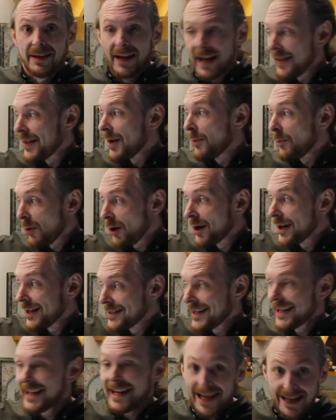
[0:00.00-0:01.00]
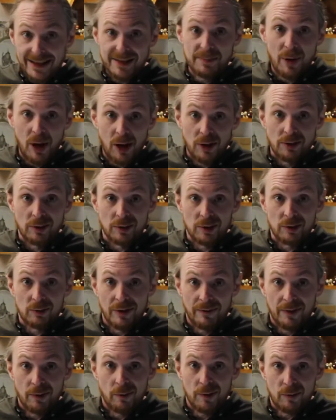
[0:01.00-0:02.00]
and then we're going to take its partial
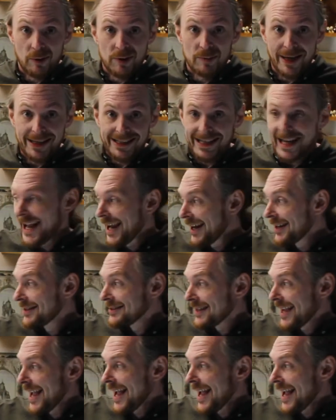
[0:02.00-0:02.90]
derivative with respect to x